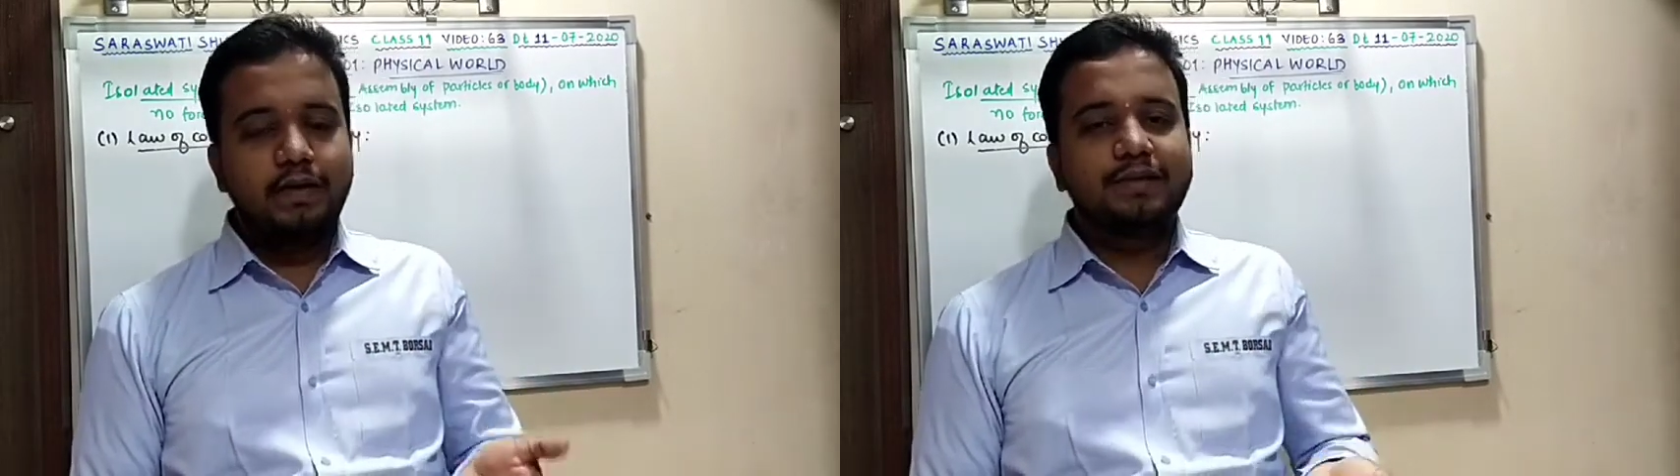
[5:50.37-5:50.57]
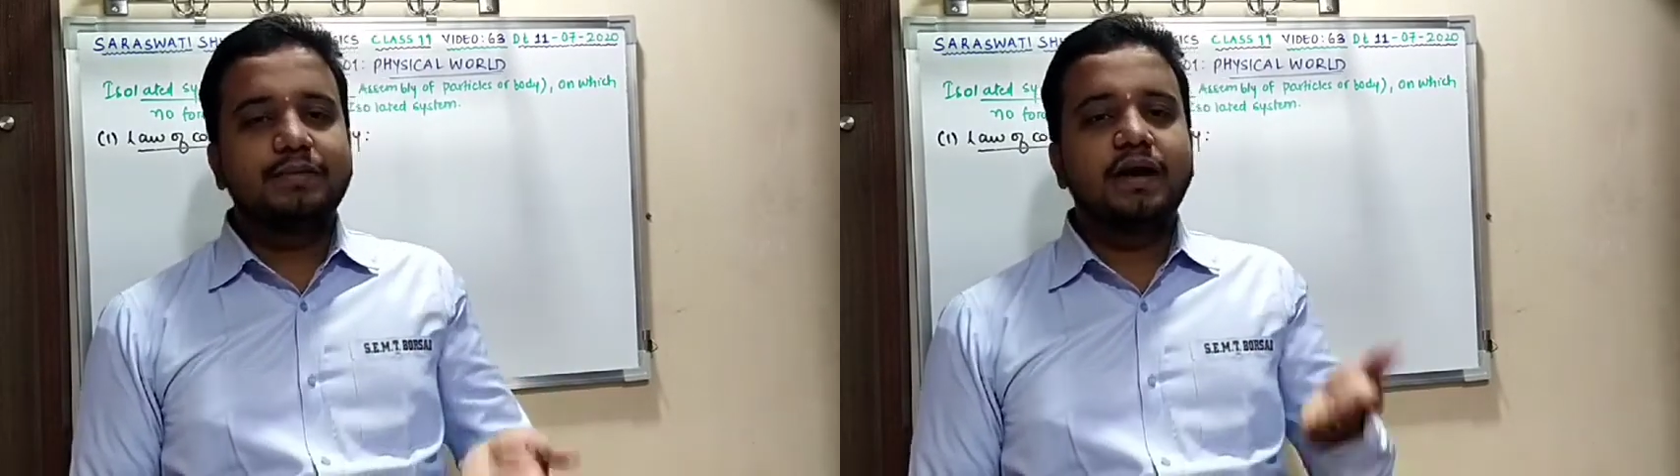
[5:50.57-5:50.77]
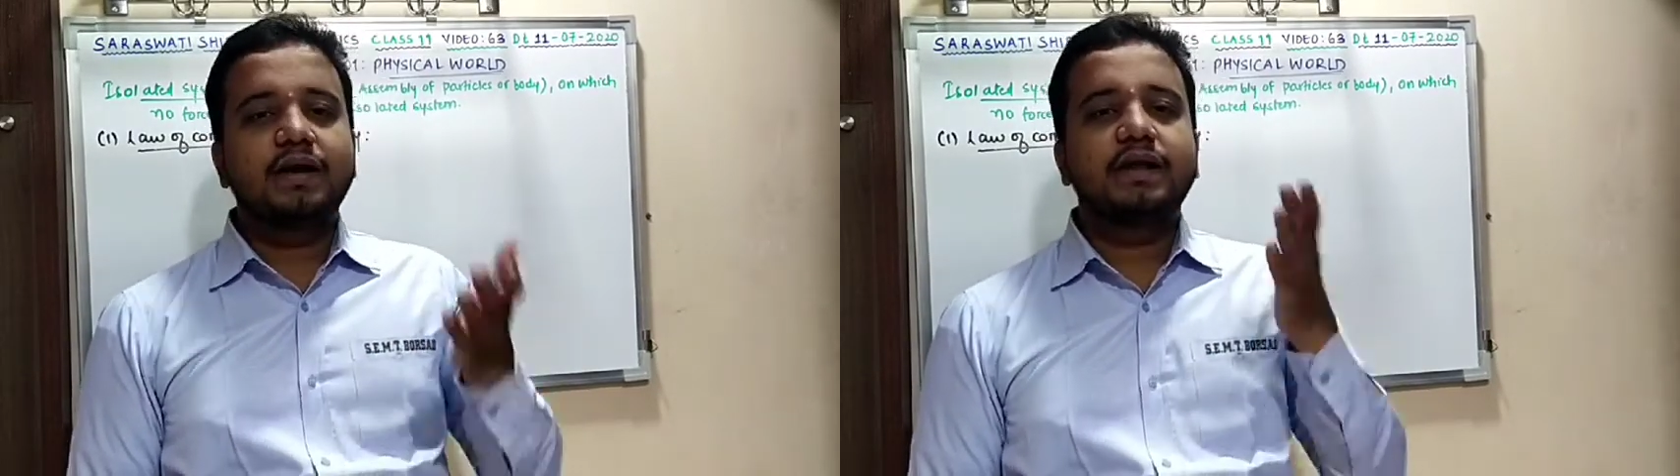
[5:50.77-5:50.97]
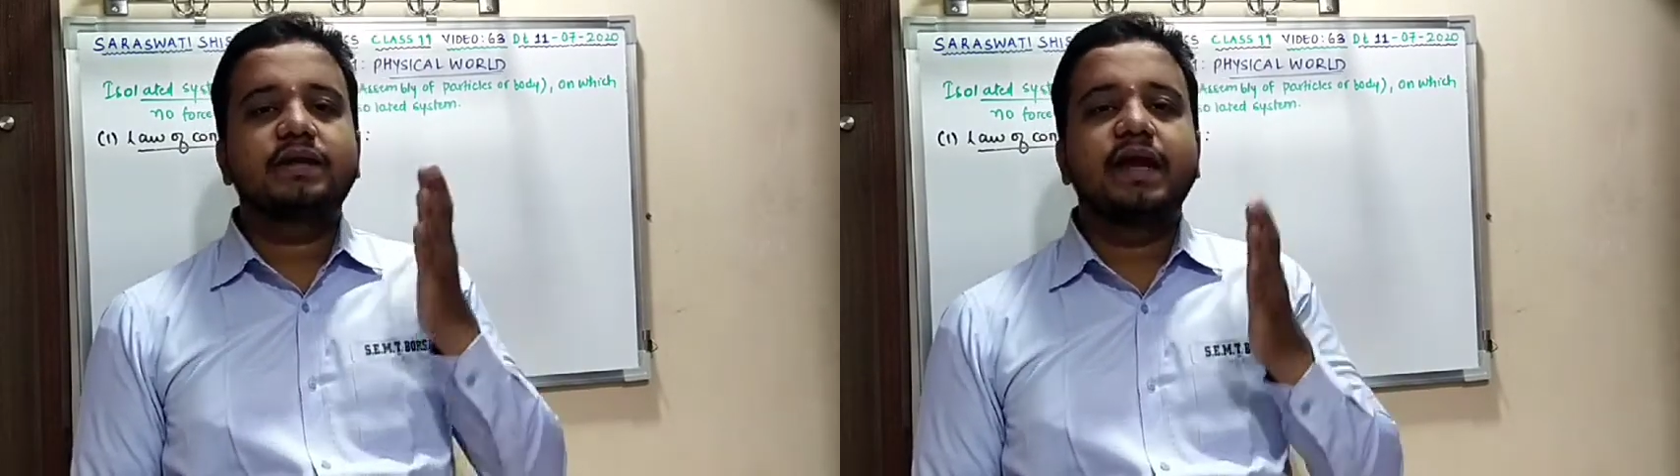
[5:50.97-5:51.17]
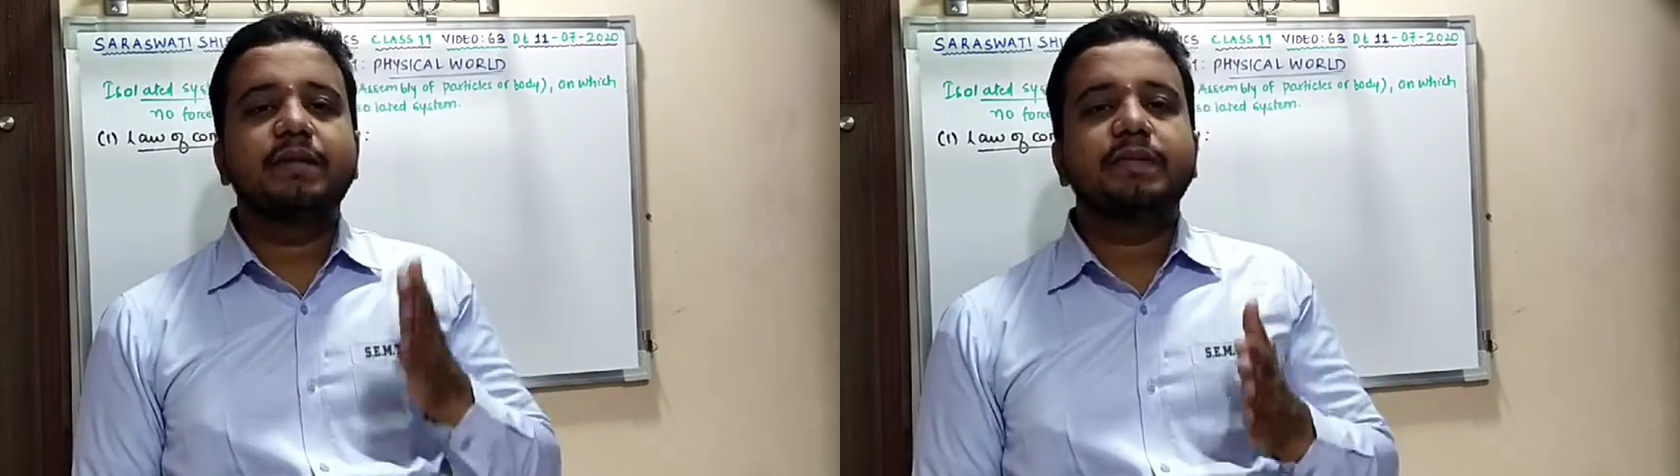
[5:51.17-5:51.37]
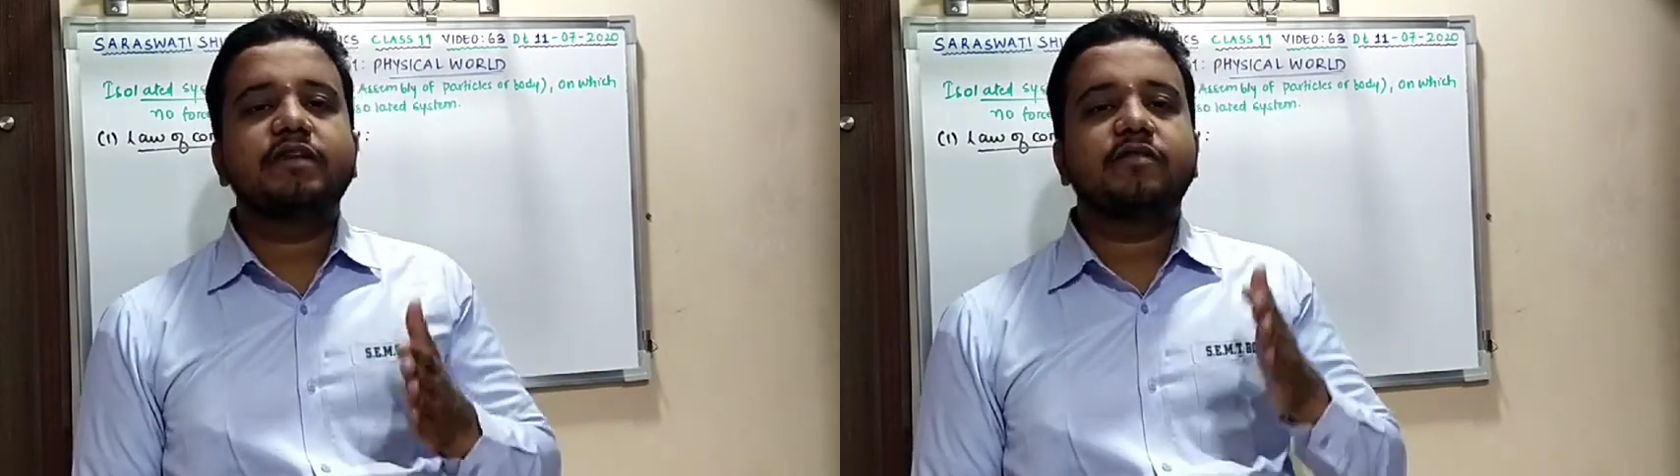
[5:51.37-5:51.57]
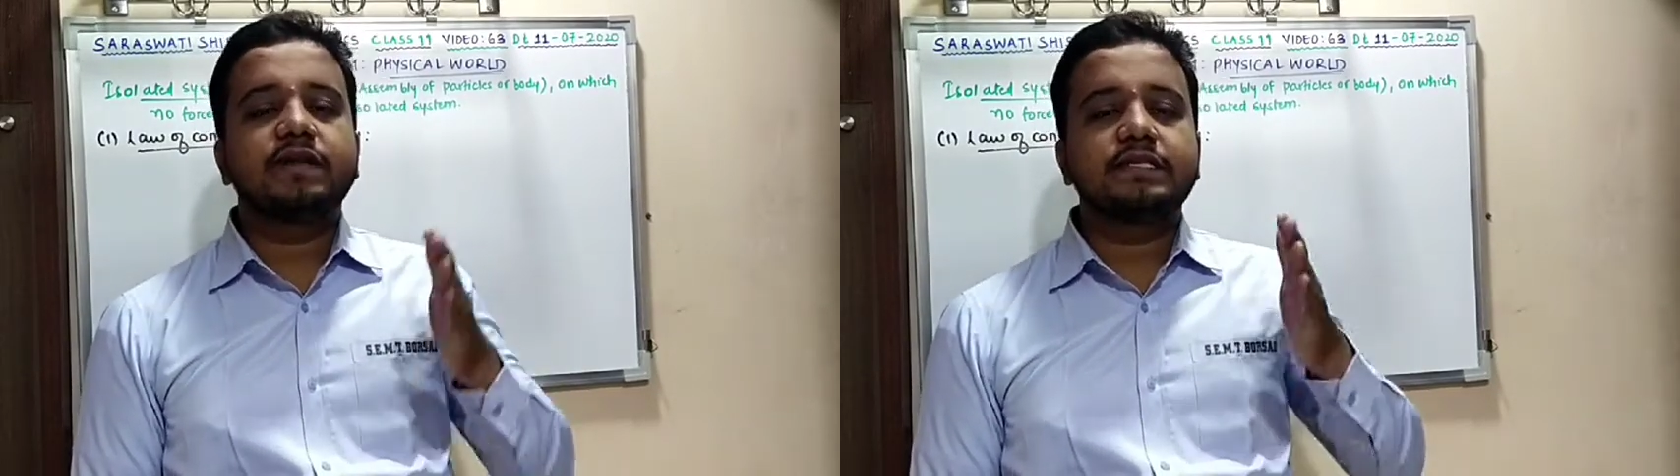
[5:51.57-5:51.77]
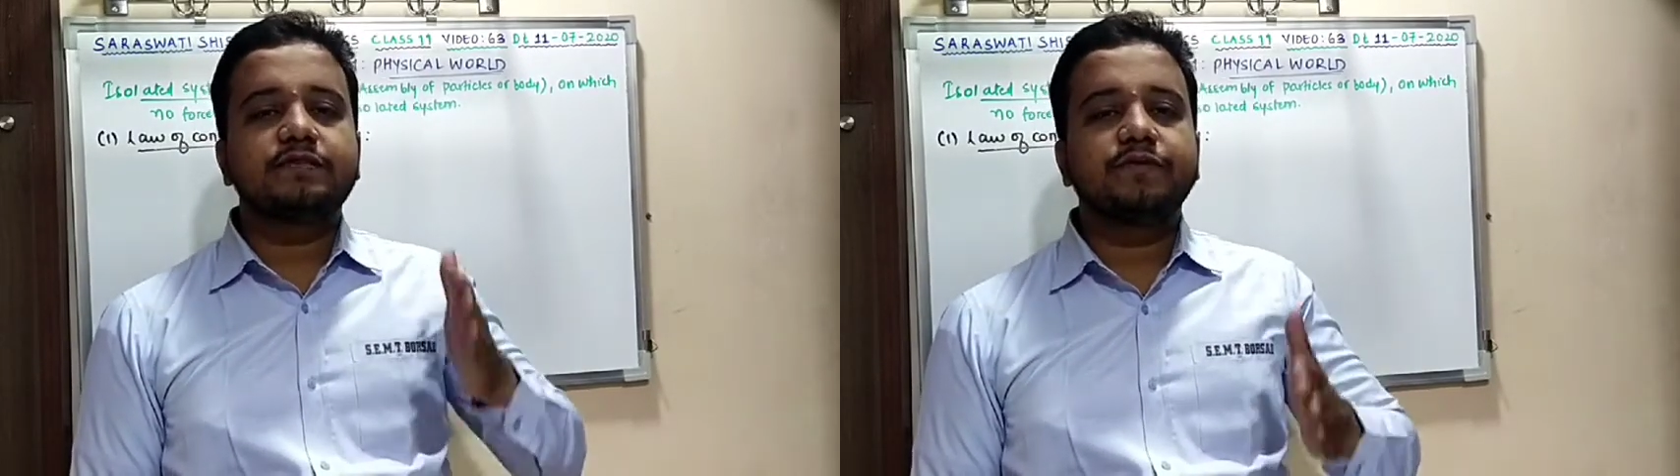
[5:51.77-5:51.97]
but it can be
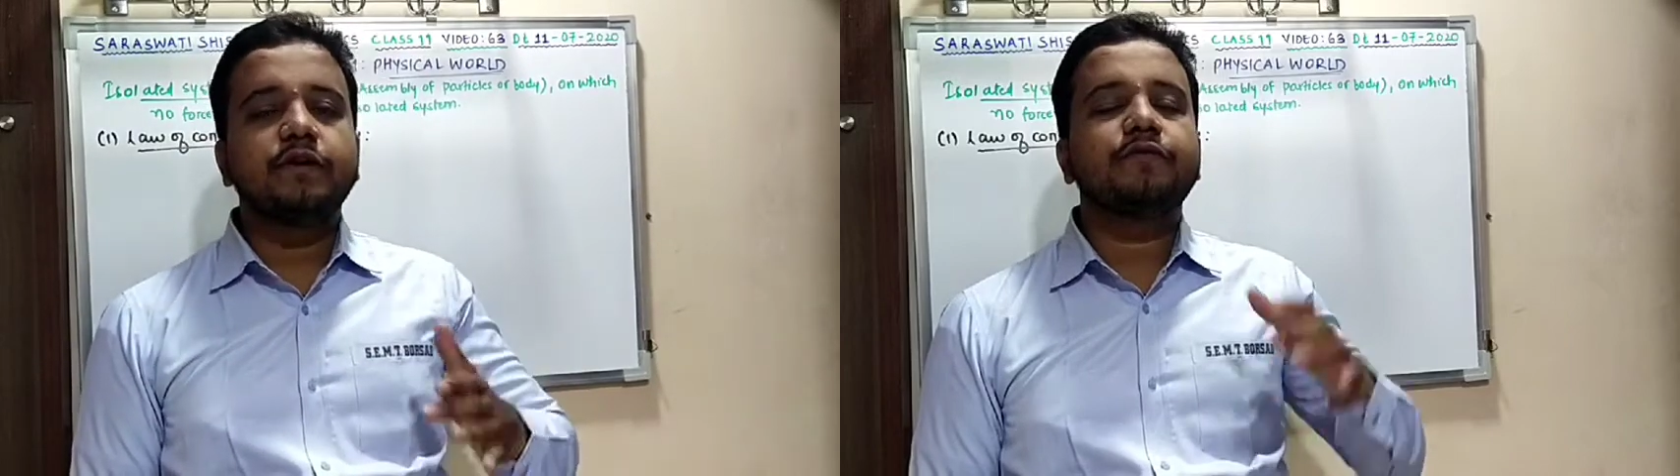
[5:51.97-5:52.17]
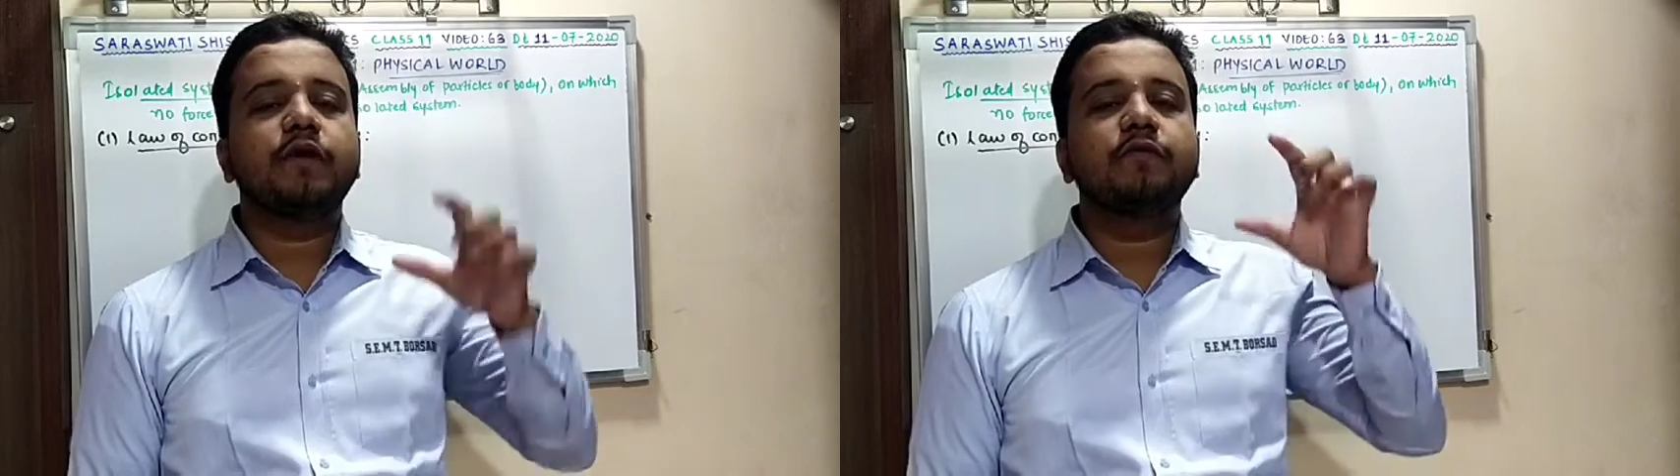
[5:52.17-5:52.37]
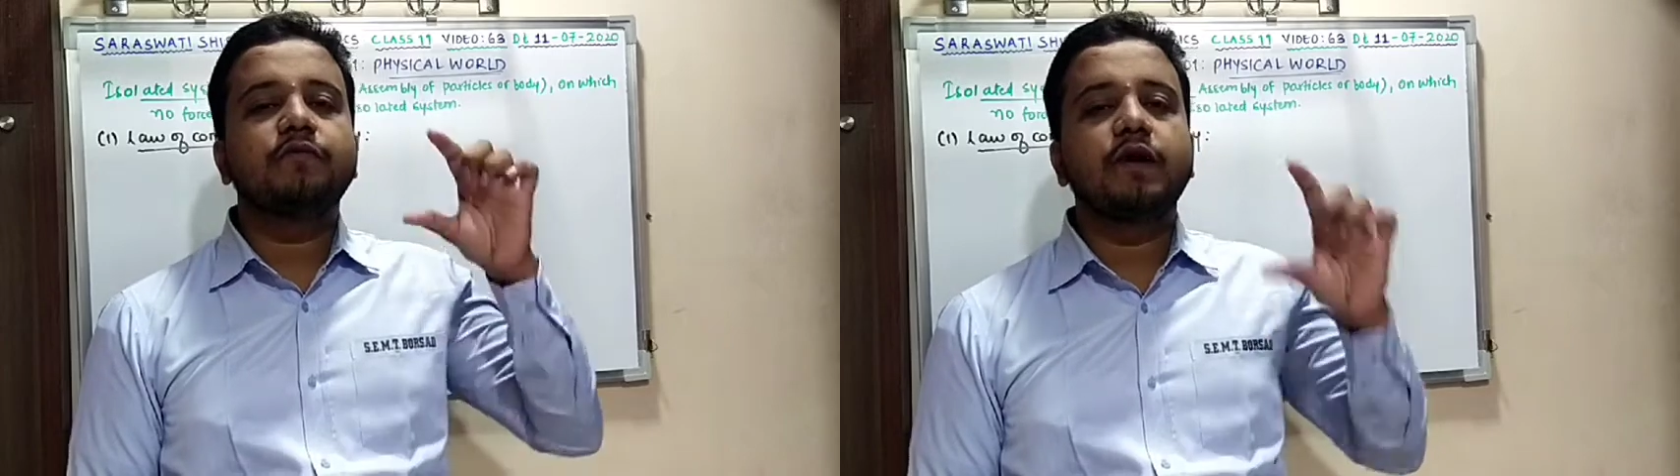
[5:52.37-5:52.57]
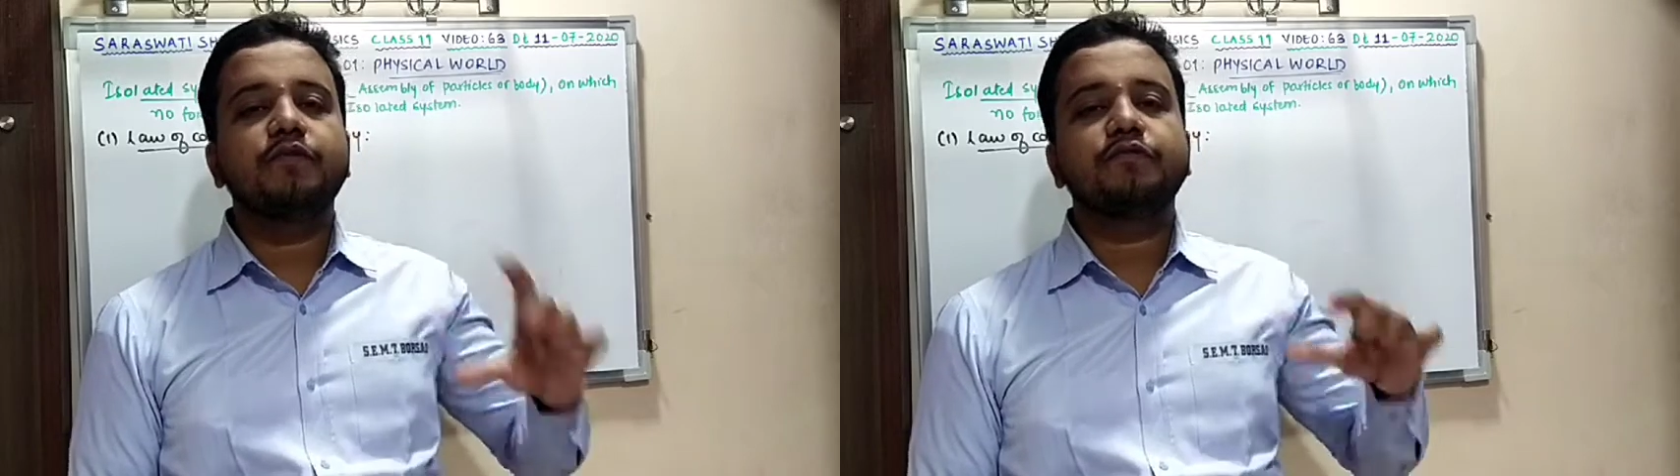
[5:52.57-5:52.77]
transferred from one